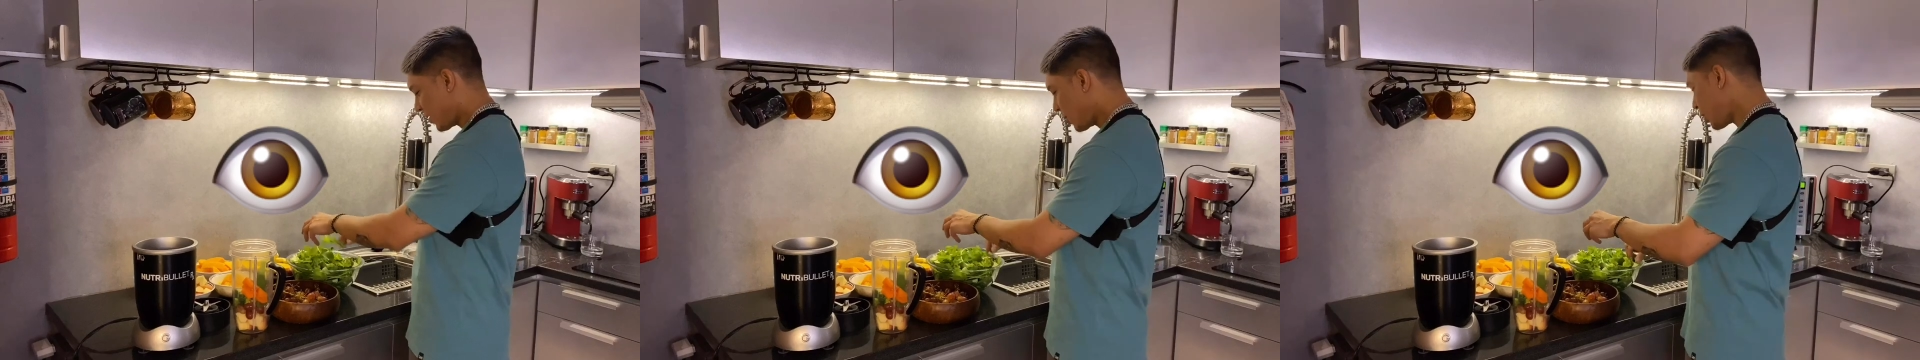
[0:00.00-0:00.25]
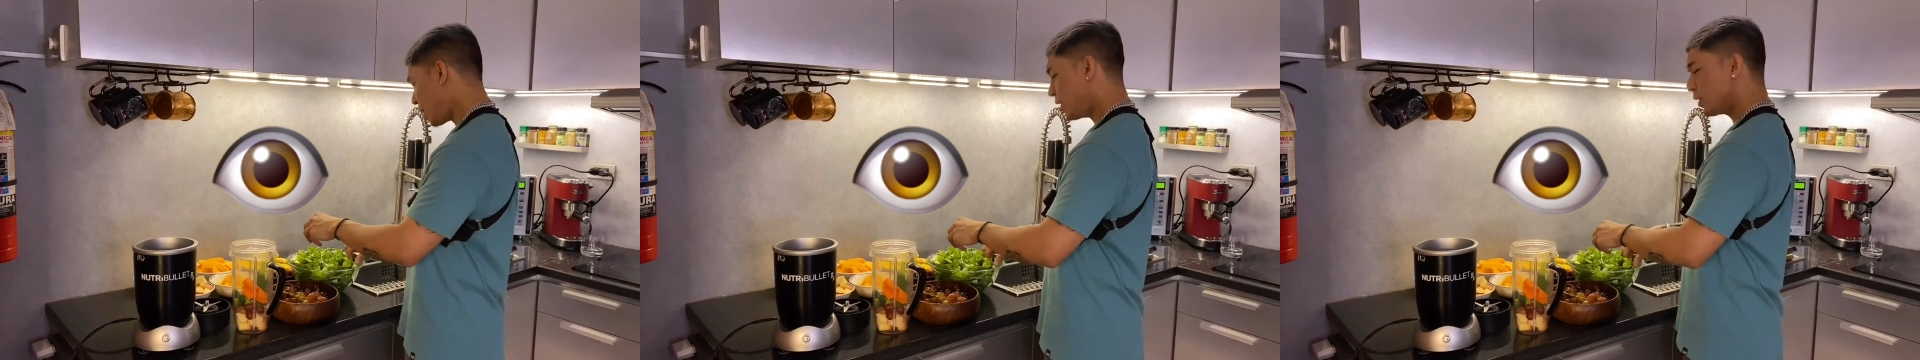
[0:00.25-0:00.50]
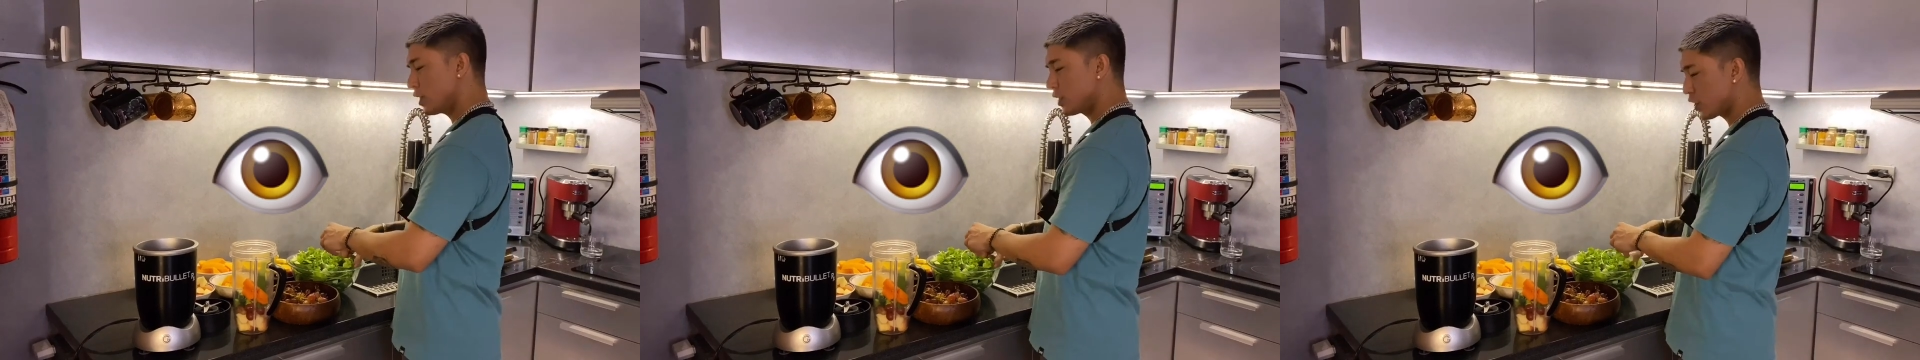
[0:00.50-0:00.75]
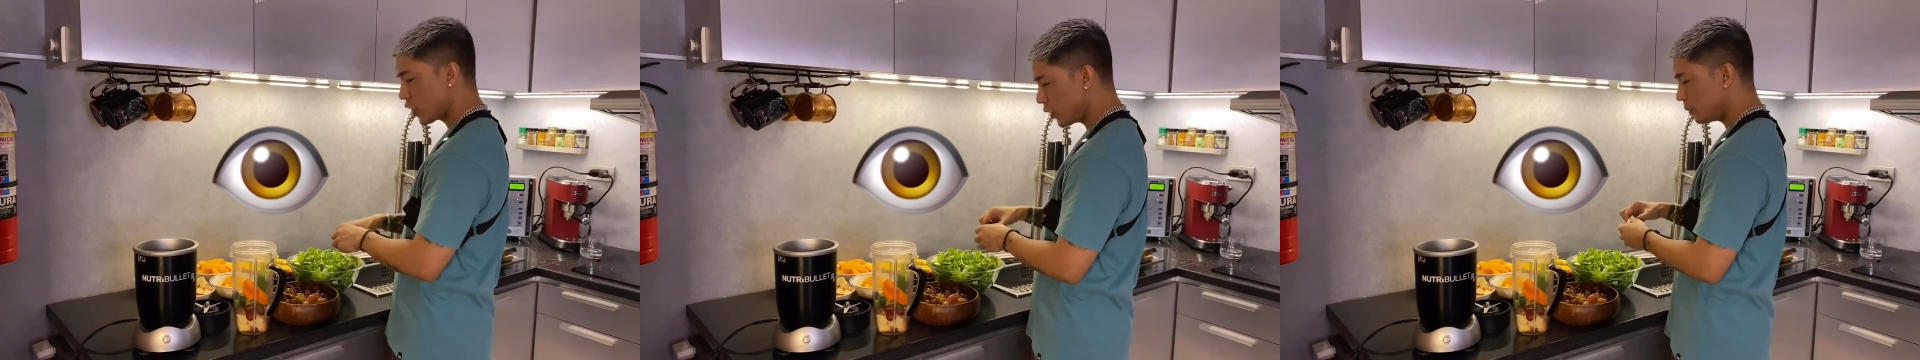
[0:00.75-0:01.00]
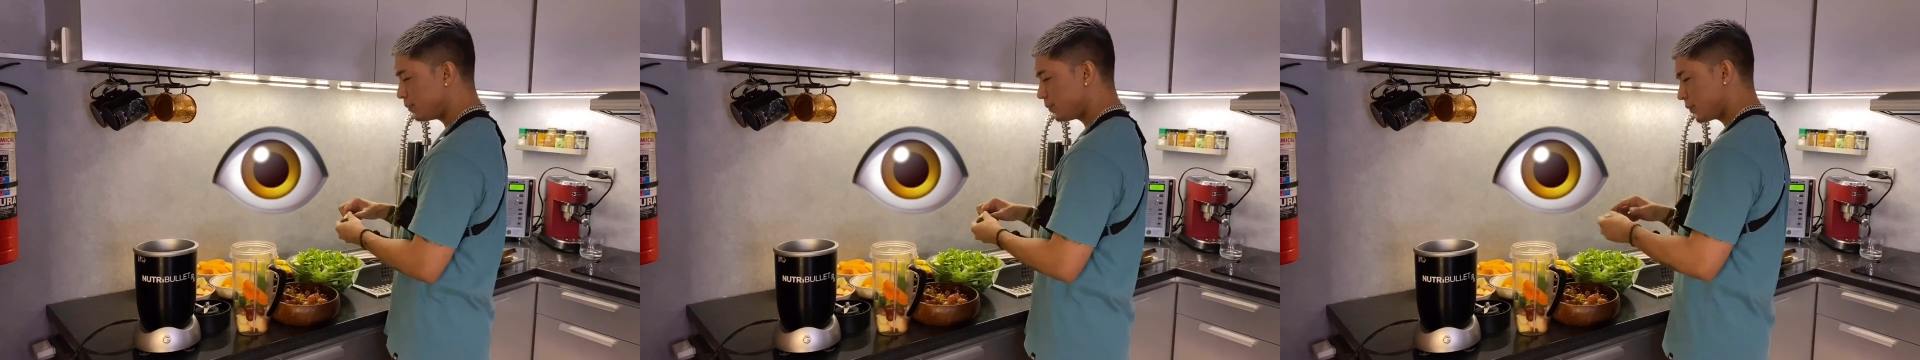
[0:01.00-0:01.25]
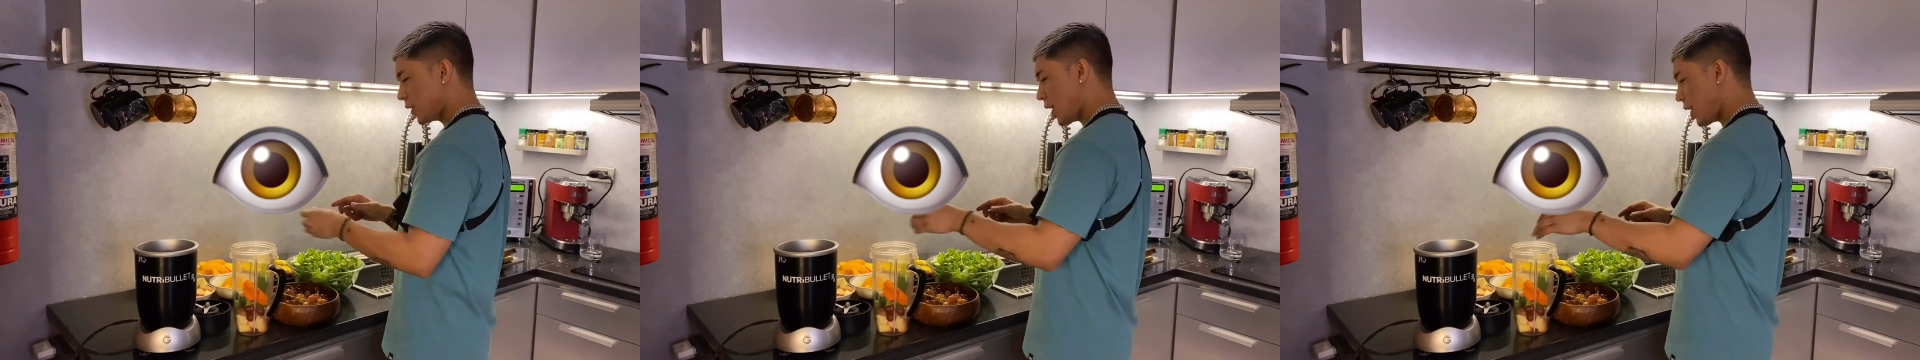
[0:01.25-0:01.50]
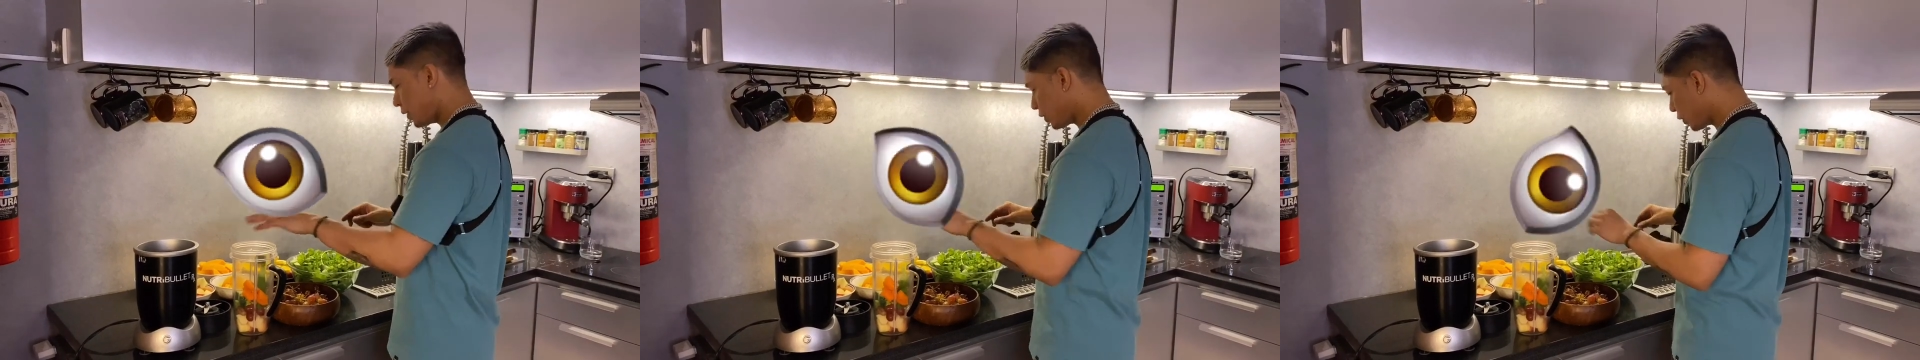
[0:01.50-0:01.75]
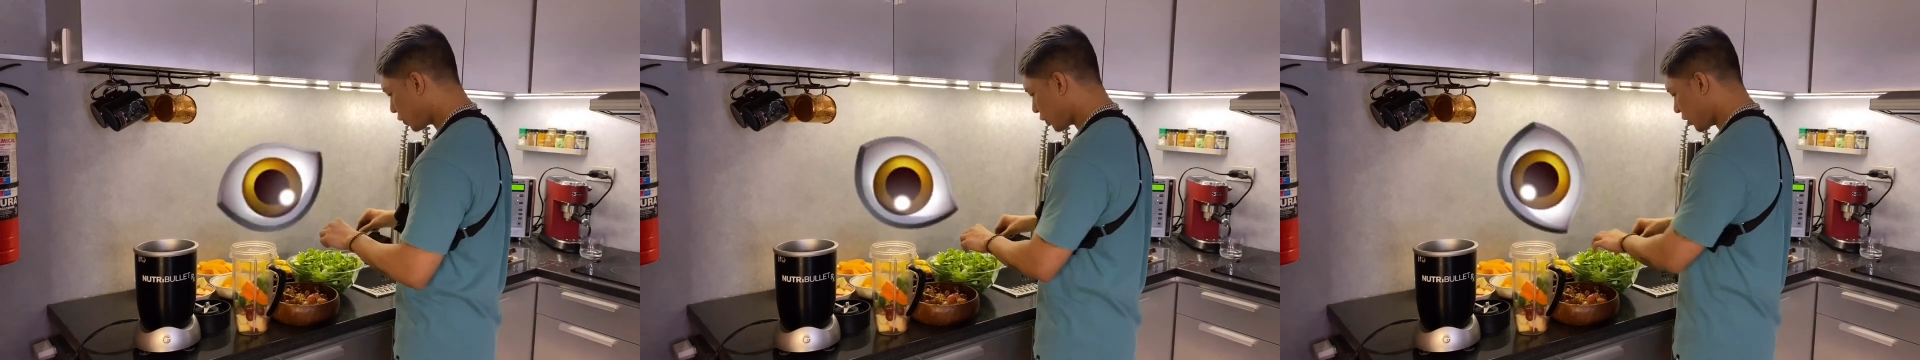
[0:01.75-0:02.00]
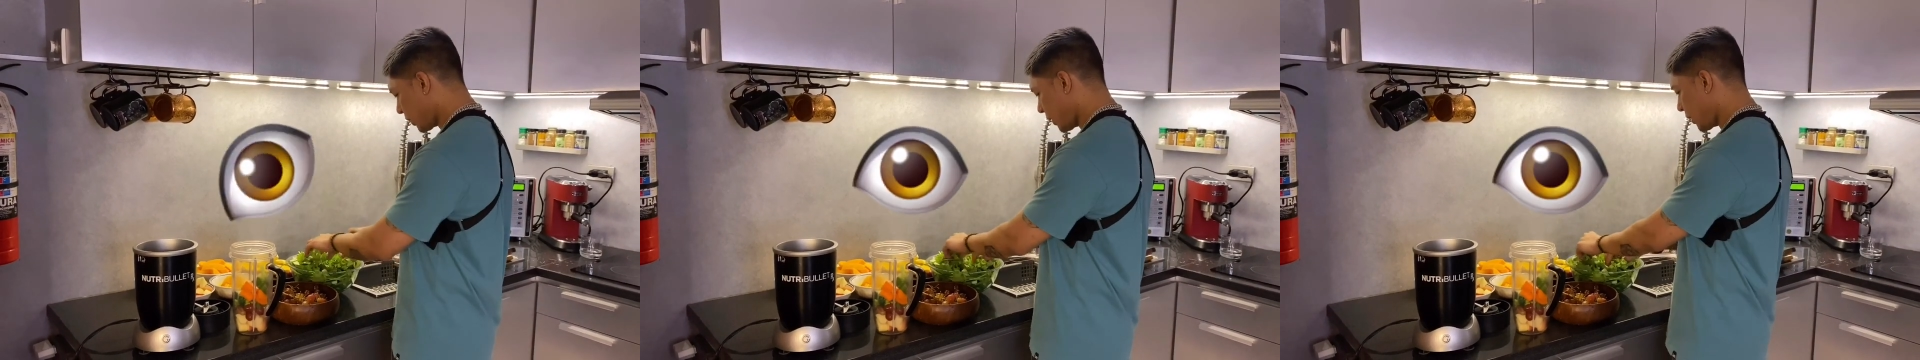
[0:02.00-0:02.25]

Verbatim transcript: Okay, this looks good. Yeah, this looks good in